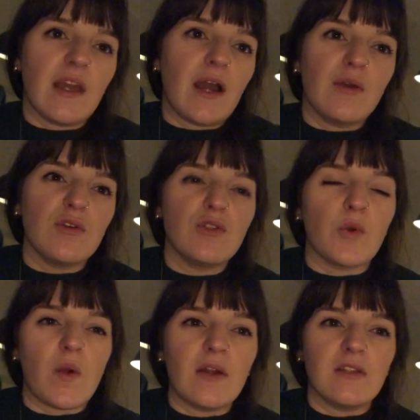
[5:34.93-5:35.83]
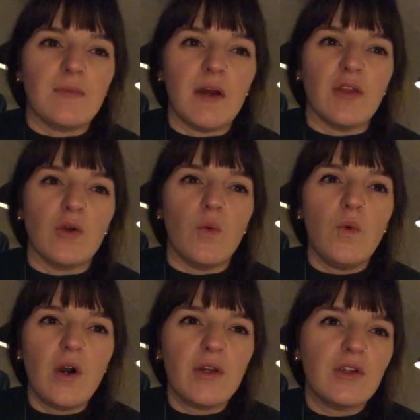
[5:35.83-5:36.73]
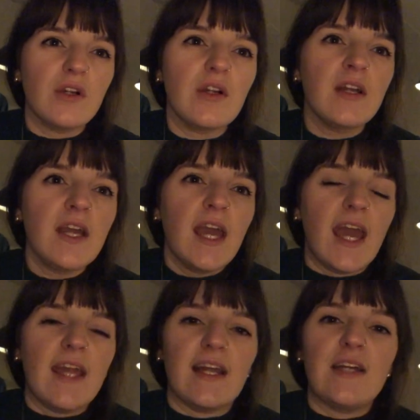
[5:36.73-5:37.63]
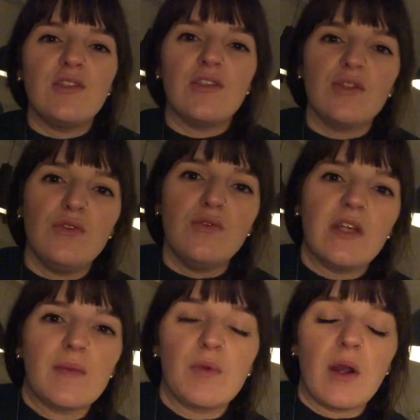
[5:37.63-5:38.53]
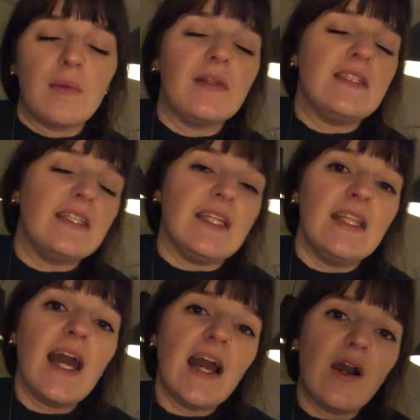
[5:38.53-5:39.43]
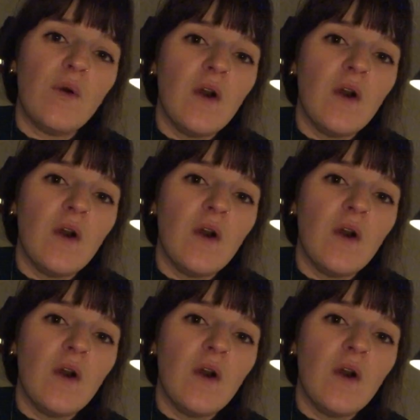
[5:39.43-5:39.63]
how you're surrounded by the water. And as you can probably see now,